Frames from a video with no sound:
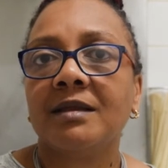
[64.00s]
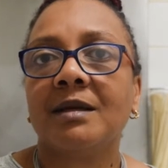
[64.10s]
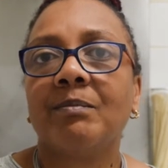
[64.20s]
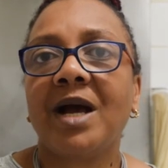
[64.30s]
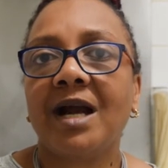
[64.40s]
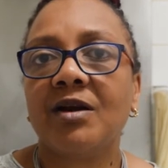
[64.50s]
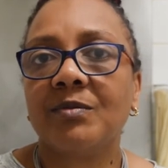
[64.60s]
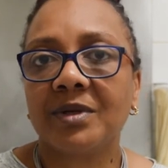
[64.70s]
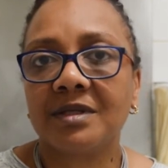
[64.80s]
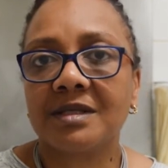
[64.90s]
that
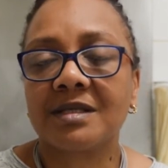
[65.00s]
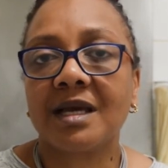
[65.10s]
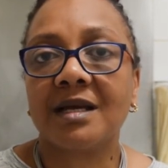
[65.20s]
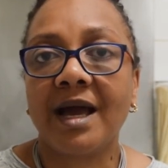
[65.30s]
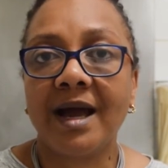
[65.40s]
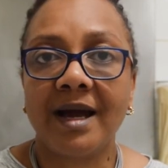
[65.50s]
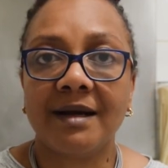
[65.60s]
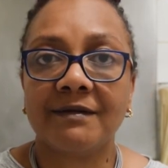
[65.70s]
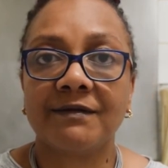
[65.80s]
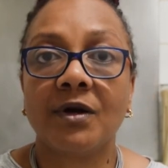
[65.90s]
parabens can
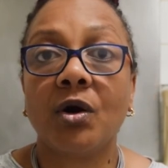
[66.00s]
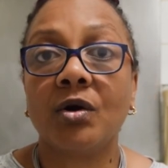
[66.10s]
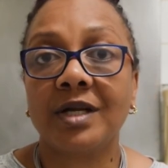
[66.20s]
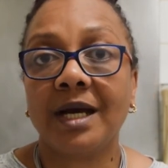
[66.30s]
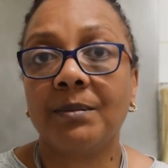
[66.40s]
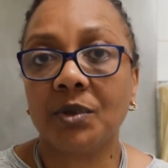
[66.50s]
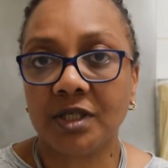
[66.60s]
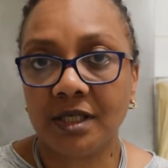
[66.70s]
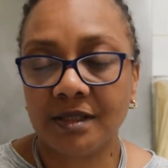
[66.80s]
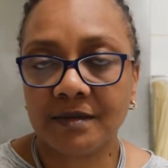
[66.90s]
have on our
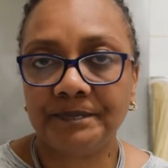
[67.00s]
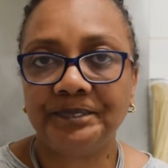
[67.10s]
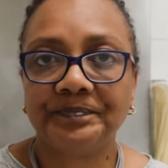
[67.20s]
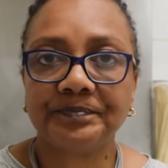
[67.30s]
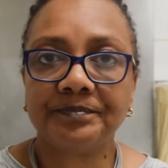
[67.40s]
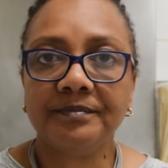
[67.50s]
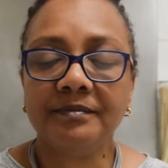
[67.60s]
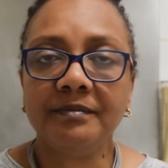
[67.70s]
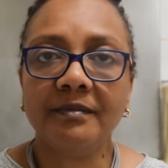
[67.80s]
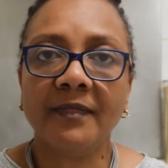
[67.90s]
bodies.
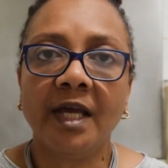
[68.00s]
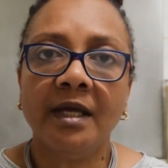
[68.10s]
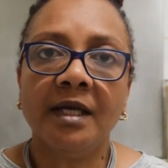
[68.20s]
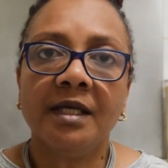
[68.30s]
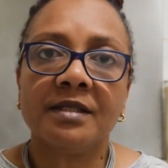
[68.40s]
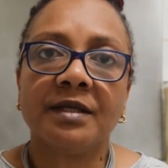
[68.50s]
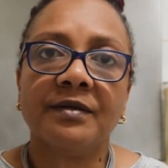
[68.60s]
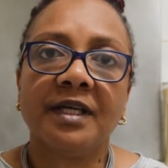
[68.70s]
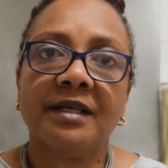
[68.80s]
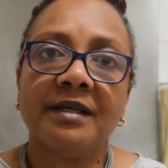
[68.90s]
So
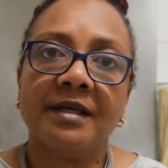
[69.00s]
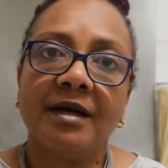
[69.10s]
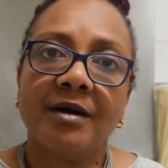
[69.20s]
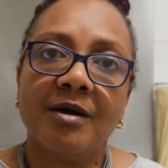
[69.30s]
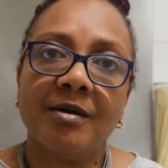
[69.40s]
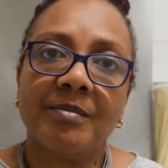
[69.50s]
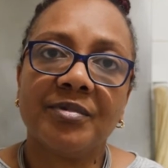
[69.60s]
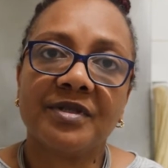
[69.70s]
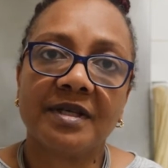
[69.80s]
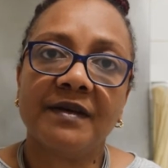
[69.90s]
they are
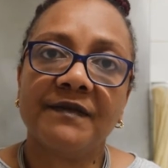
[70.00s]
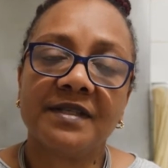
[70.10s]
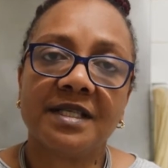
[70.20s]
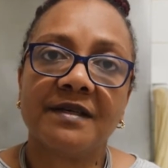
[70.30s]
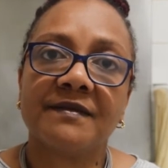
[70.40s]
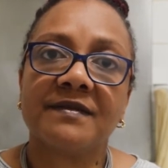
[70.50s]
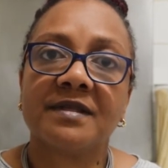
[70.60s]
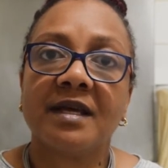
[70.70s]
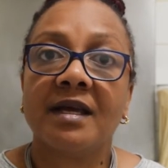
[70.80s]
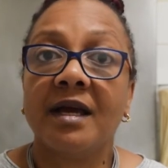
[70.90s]

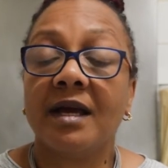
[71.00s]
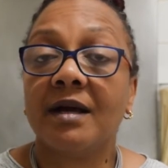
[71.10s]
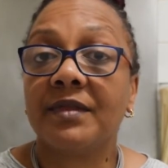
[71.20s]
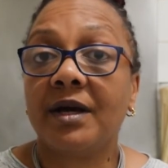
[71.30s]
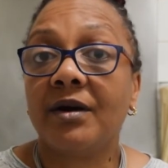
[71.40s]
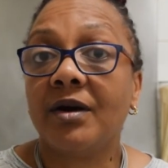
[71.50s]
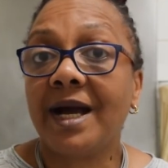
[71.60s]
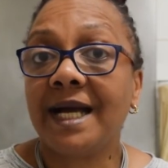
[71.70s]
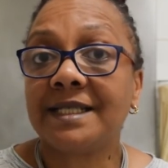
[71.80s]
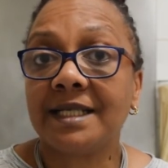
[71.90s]
preservatives that are
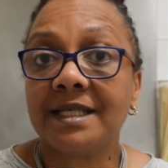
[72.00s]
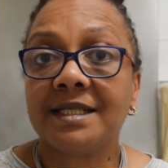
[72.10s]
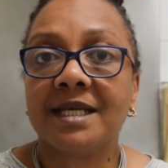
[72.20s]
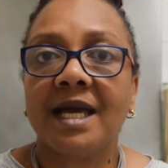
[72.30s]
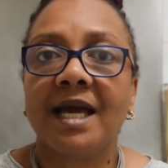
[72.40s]
added